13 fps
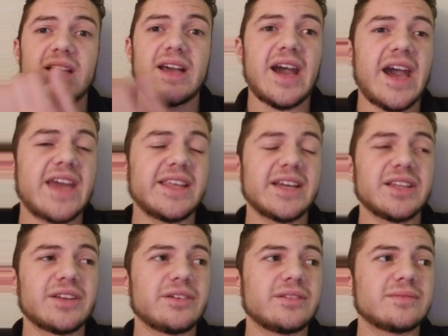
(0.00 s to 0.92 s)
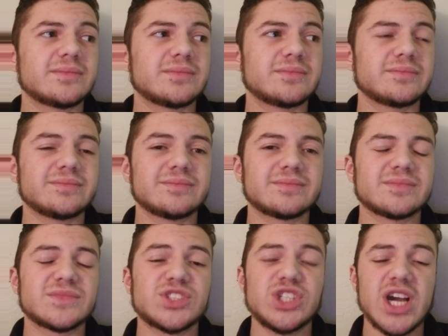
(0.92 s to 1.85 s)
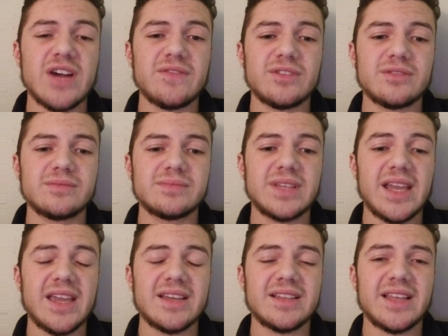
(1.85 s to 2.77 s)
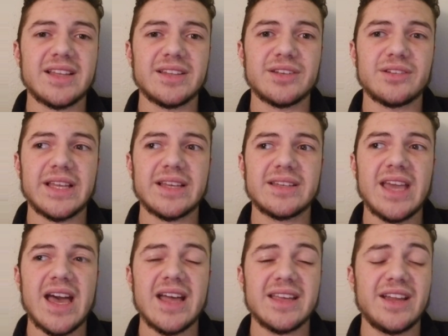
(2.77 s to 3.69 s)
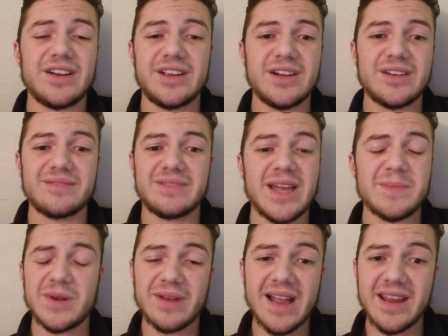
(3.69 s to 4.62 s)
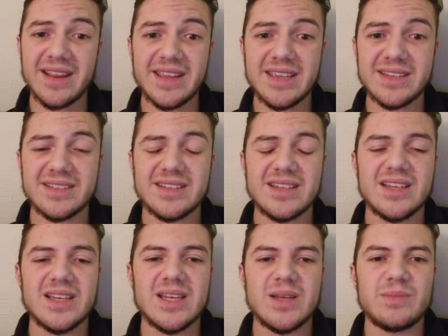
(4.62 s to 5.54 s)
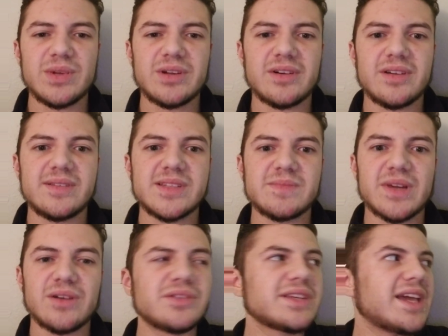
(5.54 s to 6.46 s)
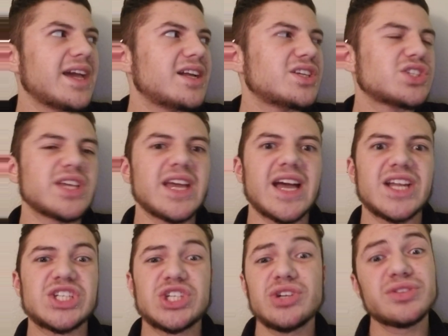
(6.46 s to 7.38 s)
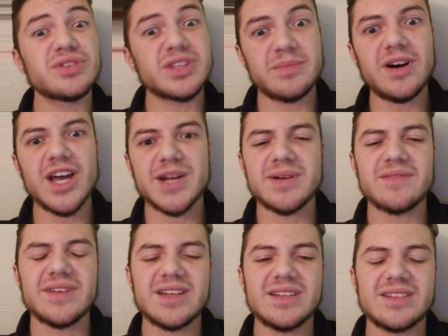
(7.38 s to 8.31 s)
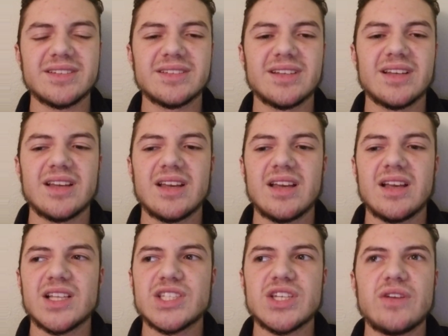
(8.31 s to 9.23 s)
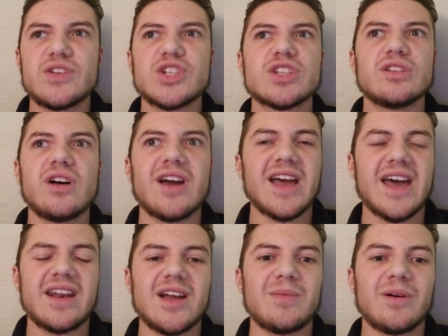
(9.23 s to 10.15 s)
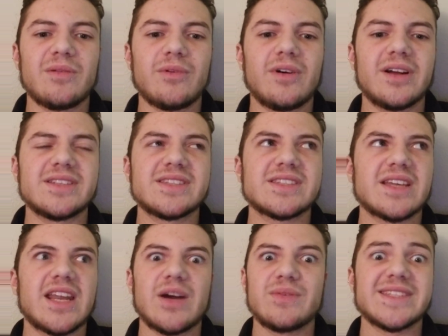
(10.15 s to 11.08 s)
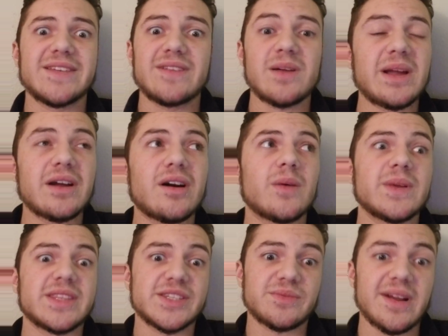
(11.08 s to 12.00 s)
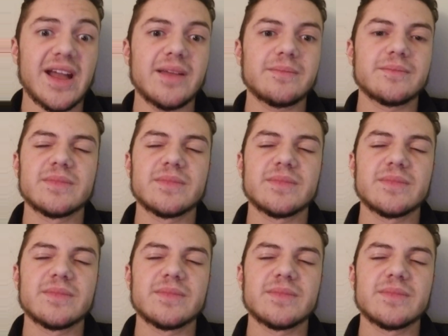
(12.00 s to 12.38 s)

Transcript: I had like a little travel thing, like a little like cat carrier that had my rat in it, because my old cage, they had chewed through the bottom of it. So just a lot added up on once, and I was living out my car with this rat,